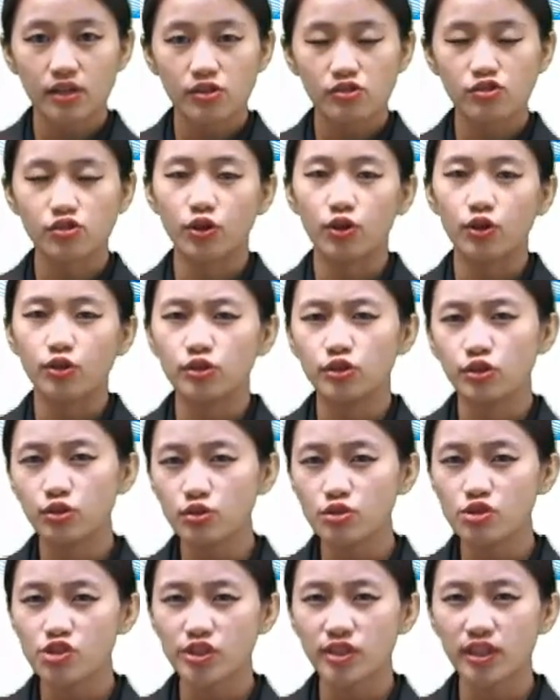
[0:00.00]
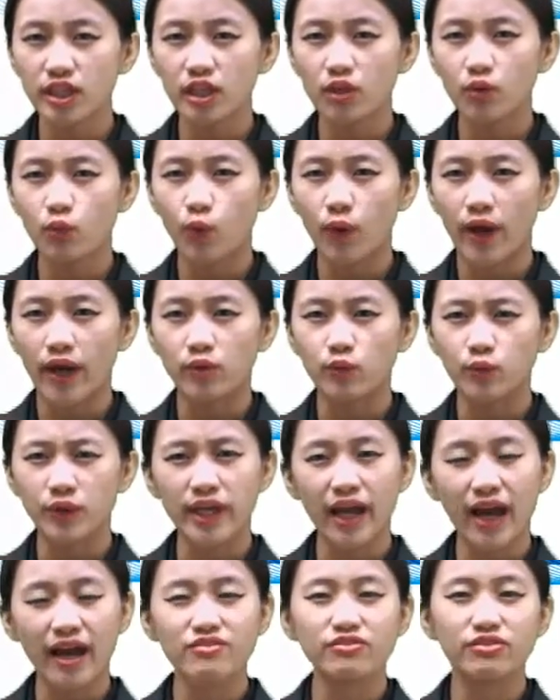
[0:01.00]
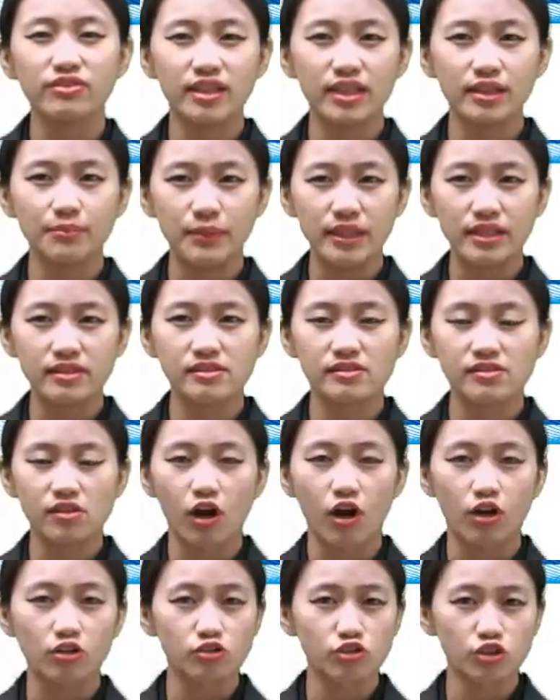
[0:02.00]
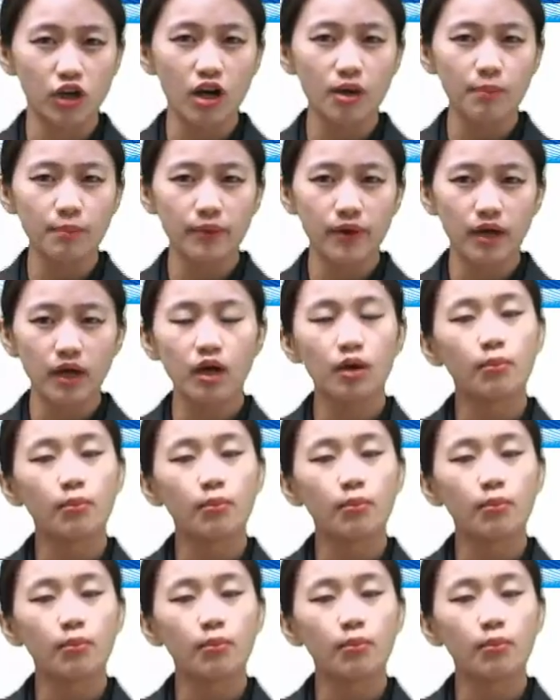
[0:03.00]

So usually when we have limits on top,